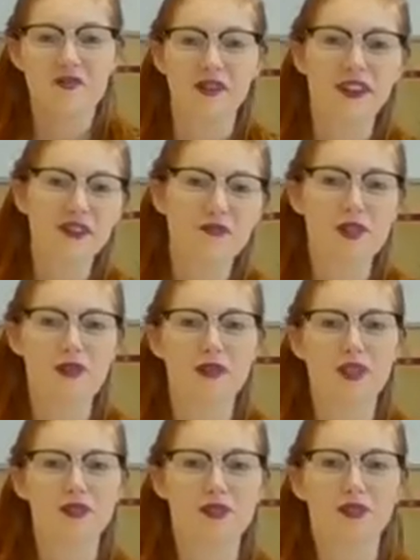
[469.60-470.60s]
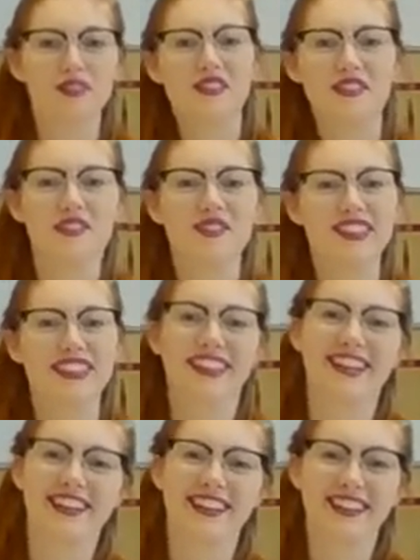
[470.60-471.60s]
welcome to our school
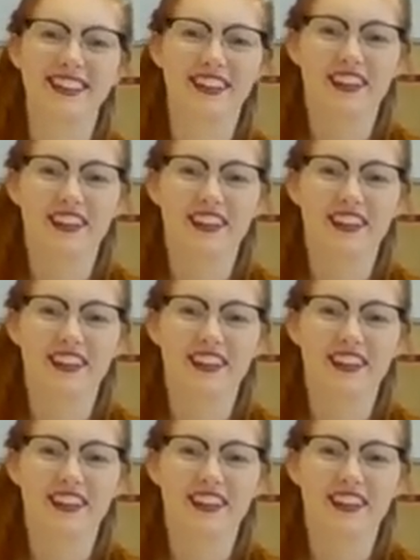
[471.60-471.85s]
store.